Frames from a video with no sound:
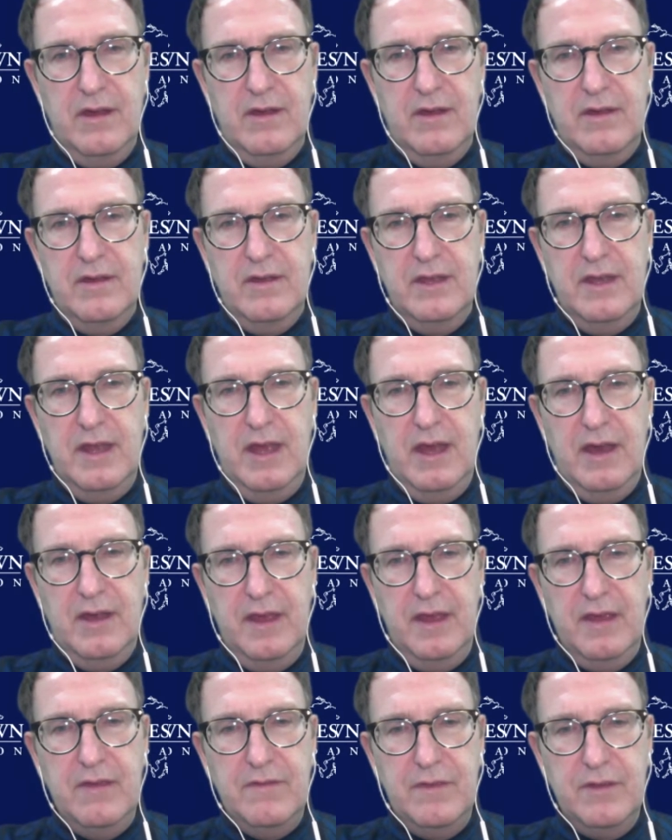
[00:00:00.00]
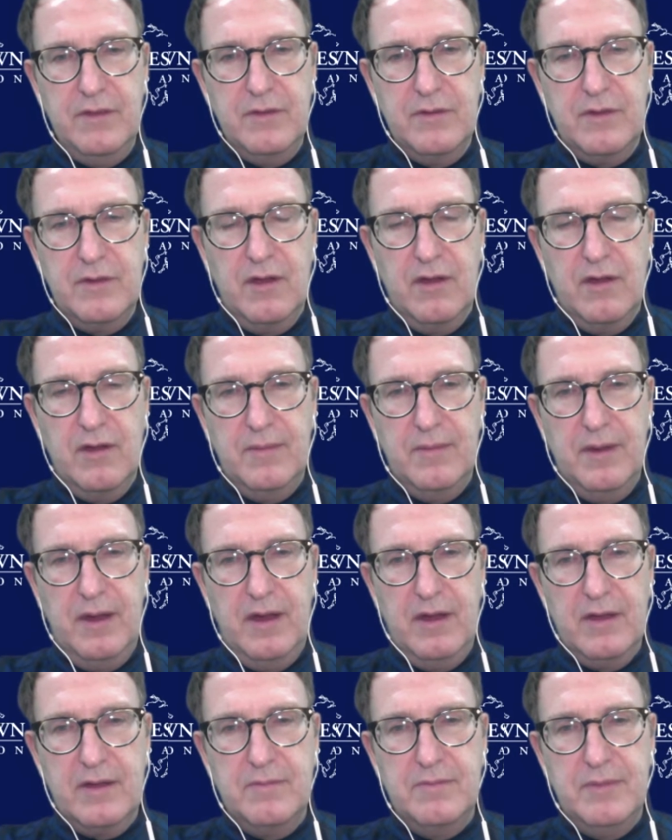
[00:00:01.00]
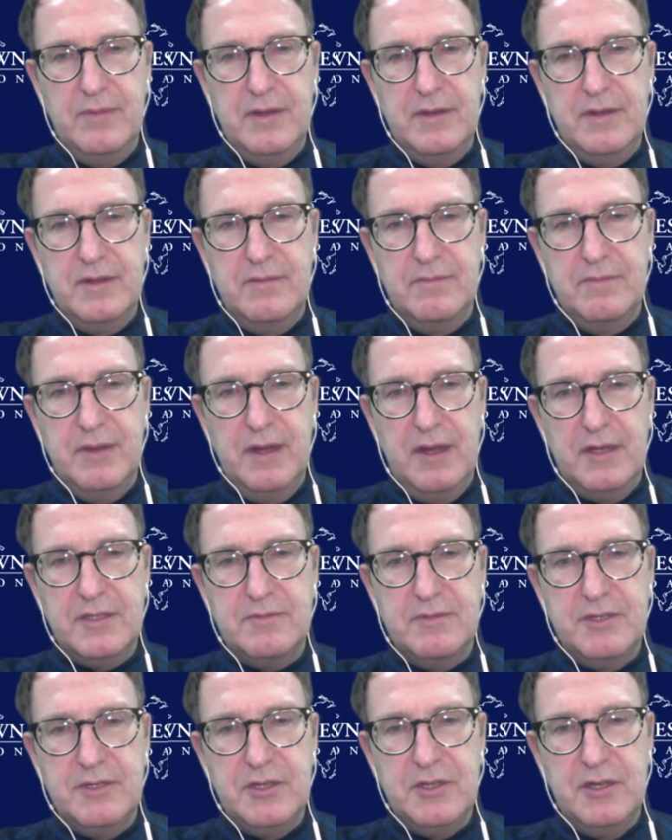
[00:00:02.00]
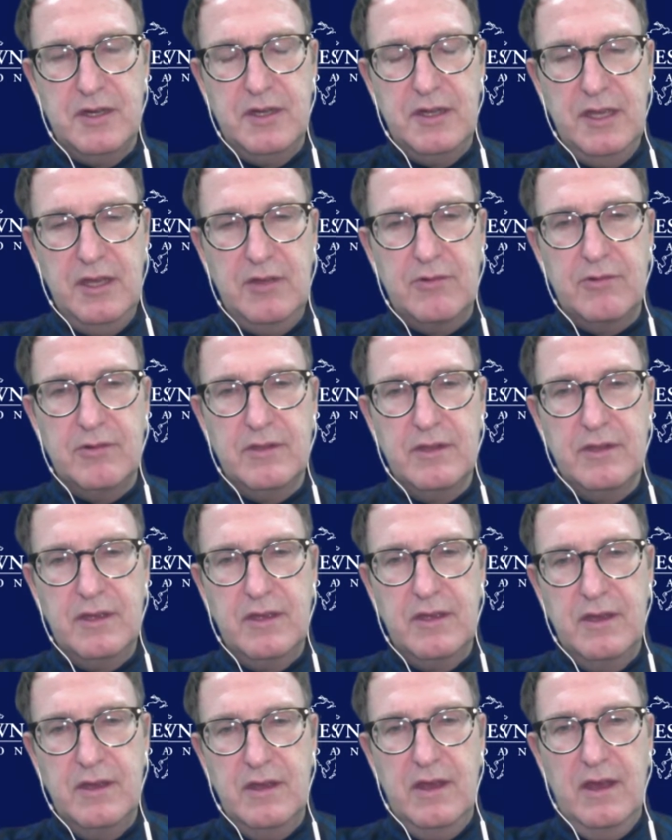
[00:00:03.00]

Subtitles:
in how they view Karabakh, but Azerbaijan equally